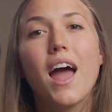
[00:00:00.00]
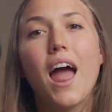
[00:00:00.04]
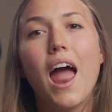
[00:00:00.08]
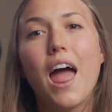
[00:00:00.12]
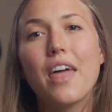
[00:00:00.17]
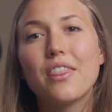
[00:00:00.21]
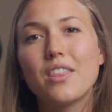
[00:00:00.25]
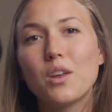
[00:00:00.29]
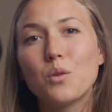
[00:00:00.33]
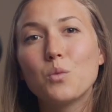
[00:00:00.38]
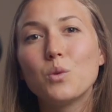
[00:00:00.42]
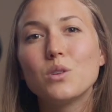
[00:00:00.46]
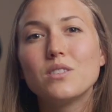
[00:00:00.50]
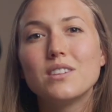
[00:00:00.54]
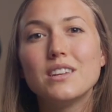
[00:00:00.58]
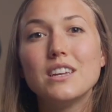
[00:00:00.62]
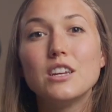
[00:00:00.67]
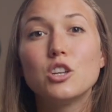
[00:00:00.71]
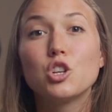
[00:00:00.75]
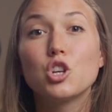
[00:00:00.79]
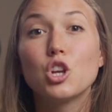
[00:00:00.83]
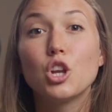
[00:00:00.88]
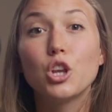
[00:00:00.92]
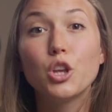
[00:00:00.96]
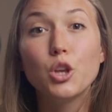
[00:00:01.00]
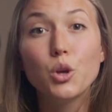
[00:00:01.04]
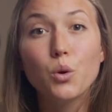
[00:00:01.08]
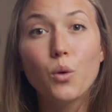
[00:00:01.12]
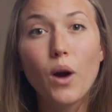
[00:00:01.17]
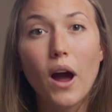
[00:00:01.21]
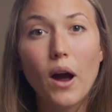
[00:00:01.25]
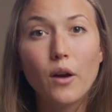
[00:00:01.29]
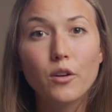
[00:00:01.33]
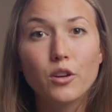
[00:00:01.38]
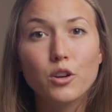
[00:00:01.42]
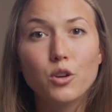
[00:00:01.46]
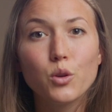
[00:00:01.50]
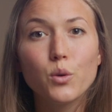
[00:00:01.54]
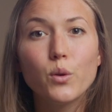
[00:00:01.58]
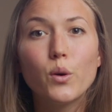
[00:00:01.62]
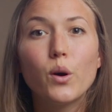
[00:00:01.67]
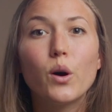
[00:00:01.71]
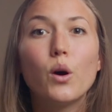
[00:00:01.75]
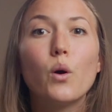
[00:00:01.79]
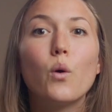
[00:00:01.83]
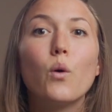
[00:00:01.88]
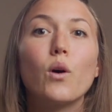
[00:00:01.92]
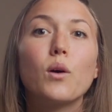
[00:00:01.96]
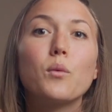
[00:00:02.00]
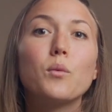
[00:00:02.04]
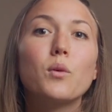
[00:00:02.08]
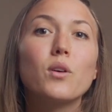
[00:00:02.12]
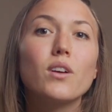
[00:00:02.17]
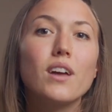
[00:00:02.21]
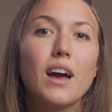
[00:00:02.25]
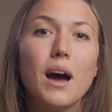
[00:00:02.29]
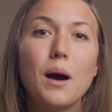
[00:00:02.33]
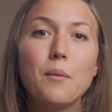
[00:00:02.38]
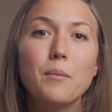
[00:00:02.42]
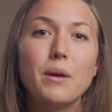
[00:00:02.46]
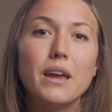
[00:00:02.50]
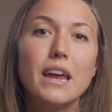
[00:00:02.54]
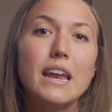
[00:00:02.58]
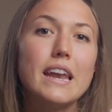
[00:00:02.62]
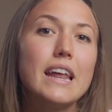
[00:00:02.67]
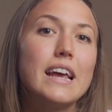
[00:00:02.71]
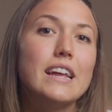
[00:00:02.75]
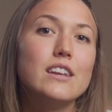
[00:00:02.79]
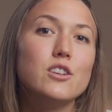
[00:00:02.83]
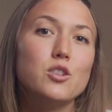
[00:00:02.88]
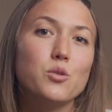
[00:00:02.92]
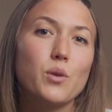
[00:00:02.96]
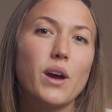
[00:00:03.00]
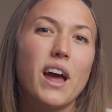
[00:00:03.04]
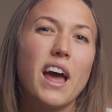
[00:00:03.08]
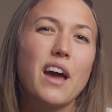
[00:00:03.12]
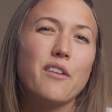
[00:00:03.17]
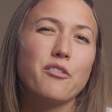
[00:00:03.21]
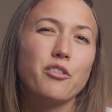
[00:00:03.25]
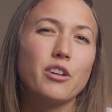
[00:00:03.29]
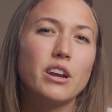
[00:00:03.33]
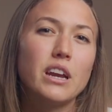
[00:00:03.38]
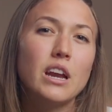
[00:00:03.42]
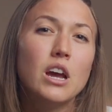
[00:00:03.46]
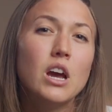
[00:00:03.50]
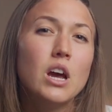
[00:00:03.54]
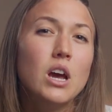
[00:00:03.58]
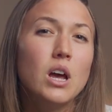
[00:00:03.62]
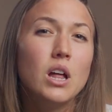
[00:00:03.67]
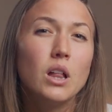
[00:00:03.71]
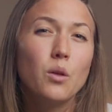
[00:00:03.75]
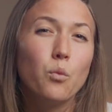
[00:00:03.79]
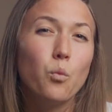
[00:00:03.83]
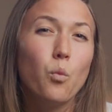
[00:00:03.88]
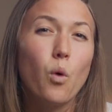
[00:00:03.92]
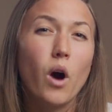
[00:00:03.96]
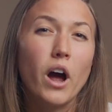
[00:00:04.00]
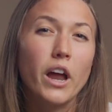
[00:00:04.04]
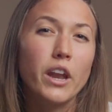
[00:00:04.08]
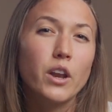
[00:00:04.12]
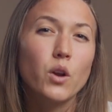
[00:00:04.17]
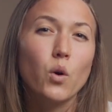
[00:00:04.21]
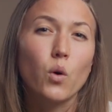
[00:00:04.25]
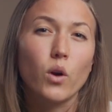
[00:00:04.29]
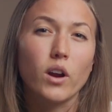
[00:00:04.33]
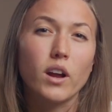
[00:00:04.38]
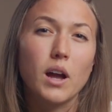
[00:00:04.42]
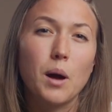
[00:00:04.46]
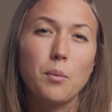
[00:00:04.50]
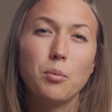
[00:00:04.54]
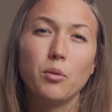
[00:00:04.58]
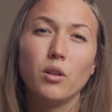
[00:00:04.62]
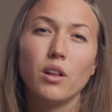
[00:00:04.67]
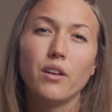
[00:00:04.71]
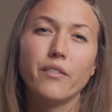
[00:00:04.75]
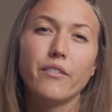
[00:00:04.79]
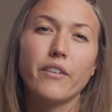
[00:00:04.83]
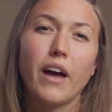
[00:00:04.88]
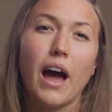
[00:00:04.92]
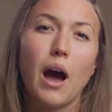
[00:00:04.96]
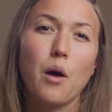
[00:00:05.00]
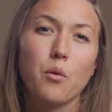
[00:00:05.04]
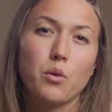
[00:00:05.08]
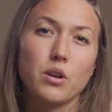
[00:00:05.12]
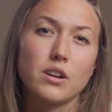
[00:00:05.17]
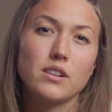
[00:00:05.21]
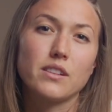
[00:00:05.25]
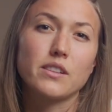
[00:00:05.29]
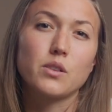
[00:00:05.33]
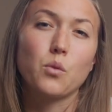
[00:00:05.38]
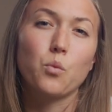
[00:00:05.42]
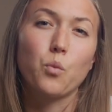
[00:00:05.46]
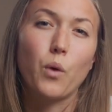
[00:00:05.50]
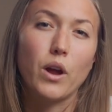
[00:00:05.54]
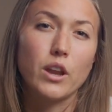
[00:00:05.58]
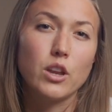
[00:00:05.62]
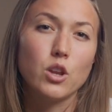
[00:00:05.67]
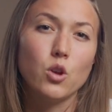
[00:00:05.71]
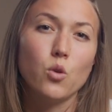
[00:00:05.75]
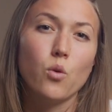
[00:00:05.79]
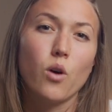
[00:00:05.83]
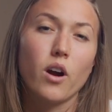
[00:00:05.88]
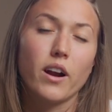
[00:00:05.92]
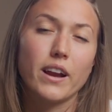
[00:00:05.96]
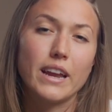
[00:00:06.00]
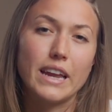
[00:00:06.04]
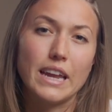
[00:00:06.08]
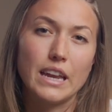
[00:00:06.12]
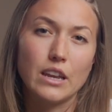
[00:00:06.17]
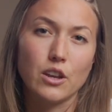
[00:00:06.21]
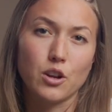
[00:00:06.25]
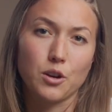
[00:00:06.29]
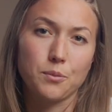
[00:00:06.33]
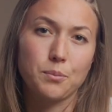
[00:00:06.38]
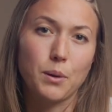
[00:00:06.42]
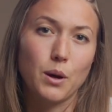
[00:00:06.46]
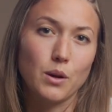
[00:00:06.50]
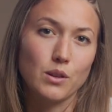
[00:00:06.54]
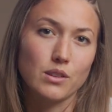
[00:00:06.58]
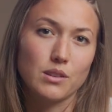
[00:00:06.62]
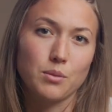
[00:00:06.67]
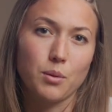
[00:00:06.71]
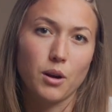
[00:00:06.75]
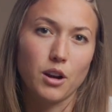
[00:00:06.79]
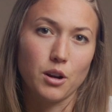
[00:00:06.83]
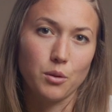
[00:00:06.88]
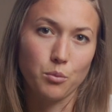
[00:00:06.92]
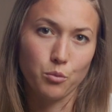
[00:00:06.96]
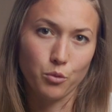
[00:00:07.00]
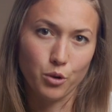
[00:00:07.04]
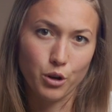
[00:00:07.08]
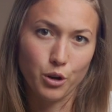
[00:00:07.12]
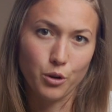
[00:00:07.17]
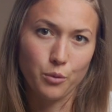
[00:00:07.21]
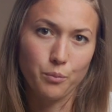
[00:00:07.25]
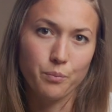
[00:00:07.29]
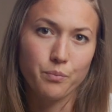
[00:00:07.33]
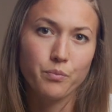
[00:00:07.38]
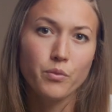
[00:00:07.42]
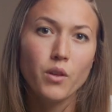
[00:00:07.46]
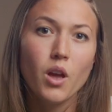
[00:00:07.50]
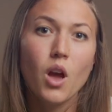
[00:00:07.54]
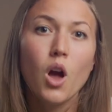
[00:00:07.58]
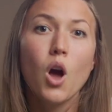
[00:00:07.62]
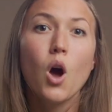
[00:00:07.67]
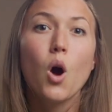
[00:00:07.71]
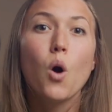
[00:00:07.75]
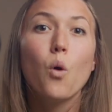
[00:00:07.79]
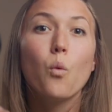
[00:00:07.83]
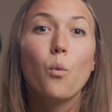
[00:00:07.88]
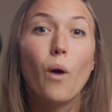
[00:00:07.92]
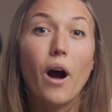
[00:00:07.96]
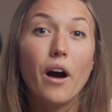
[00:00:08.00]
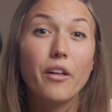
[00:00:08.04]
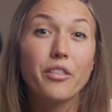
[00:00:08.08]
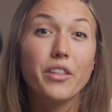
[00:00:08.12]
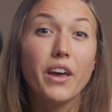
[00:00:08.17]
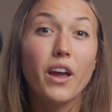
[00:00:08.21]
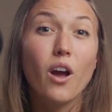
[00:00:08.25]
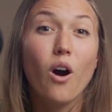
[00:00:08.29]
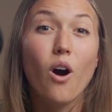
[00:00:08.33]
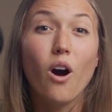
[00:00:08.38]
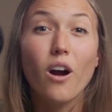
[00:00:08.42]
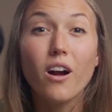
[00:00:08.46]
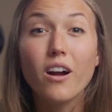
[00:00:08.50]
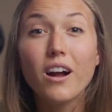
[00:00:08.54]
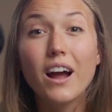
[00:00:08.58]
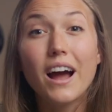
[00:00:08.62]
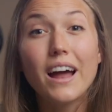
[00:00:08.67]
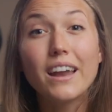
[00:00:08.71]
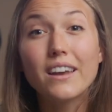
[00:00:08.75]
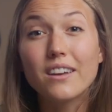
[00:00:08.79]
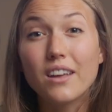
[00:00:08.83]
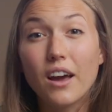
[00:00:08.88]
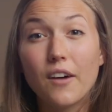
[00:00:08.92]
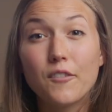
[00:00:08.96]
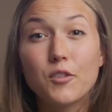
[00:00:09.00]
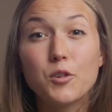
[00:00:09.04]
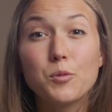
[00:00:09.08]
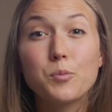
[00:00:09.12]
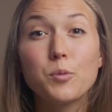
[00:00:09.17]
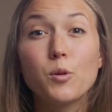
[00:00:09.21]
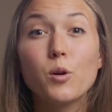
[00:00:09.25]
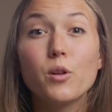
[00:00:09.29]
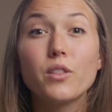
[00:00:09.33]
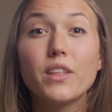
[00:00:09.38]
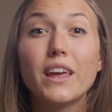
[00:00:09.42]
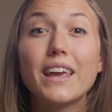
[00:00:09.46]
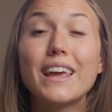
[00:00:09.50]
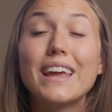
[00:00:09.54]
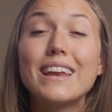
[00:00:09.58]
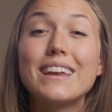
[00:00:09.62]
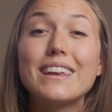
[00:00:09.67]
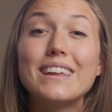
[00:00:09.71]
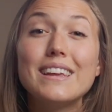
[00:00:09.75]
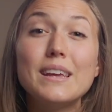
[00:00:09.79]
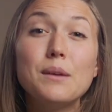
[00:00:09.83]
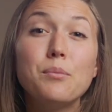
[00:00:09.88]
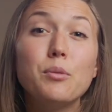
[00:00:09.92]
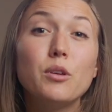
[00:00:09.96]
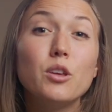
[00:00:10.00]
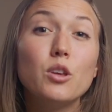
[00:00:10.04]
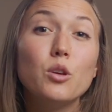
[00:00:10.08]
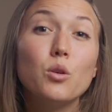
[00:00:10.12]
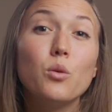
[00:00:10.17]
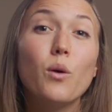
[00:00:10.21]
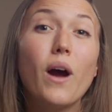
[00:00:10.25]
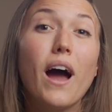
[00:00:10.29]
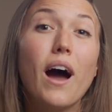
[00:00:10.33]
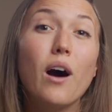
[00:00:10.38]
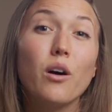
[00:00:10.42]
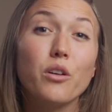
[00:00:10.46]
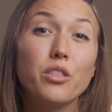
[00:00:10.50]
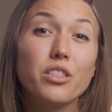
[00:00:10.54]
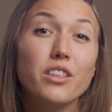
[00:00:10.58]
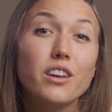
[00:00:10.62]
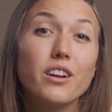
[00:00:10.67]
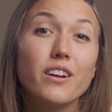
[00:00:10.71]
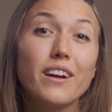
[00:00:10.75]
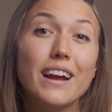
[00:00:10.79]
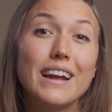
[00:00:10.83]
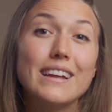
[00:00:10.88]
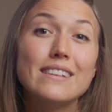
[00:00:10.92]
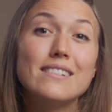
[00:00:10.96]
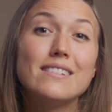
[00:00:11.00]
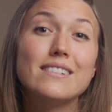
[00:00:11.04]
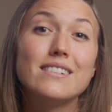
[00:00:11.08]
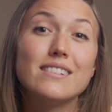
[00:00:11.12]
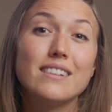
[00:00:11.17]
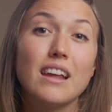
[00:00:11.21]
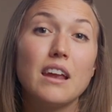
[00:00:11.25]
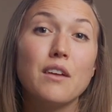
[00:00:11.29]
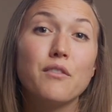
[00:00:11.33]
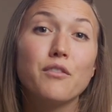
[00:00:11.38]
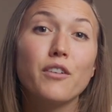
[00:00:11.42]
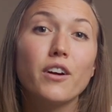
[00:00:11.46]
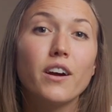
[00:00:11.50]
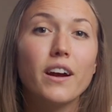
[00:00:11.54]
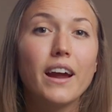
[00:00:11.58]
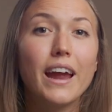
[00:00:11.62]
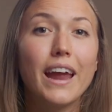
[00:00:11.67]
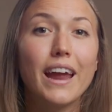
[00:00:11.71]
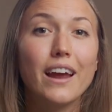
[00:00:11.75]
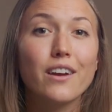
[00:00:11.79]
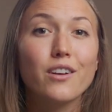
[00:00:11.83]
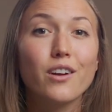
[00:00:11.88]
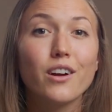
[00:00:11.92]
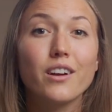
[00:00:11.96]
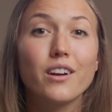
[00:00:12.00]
and then will teach you how to do it or will come in and do it every one or couple of hours when you are in your postpartum room. While they are uncomfortable, they can keep you healthier and safer and